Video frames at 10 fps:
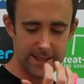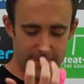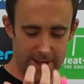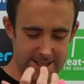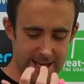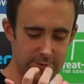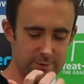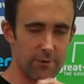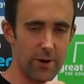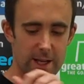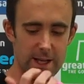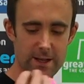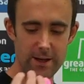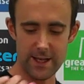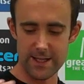If that sounds right,
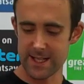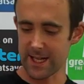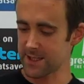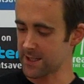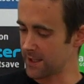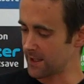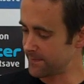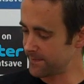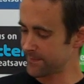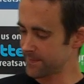it sticks to the,